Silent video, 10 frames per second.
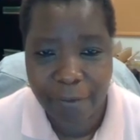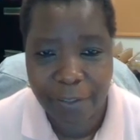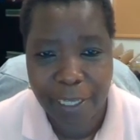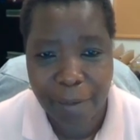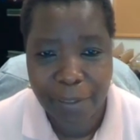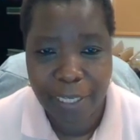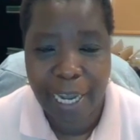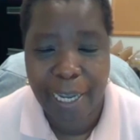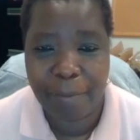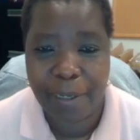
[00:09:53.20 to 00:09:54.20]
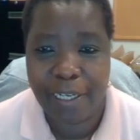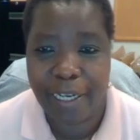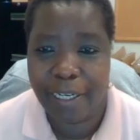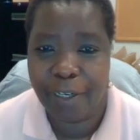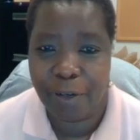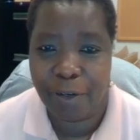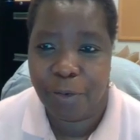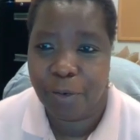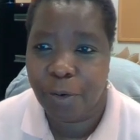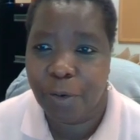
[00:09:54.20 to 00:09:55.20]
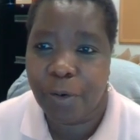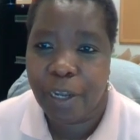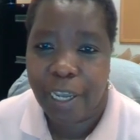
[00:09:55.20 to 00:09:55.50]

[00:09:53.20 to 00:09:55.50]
for some time and then, go